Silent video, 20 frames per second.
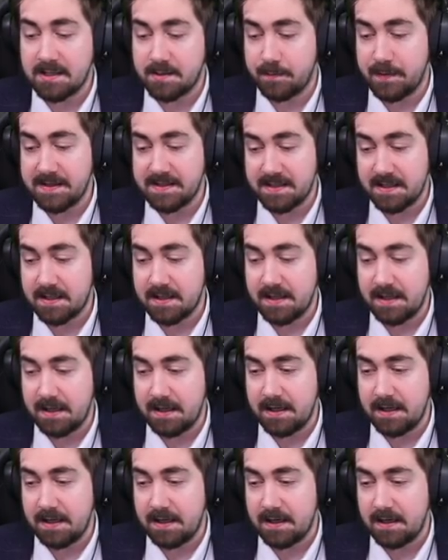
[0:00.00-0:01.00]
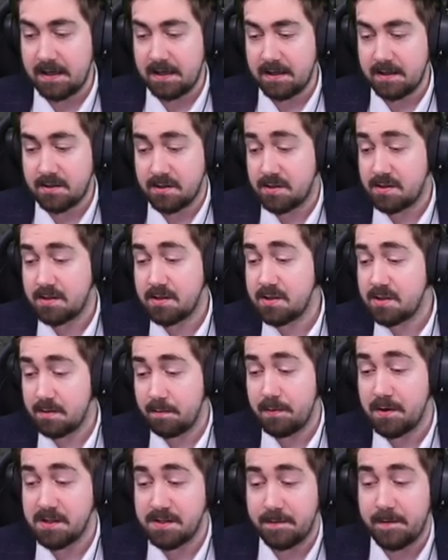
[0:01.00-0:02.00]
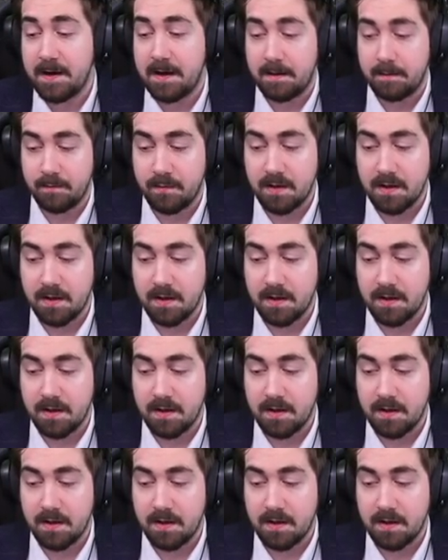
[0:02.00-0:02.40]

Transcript: basically just a boss fight.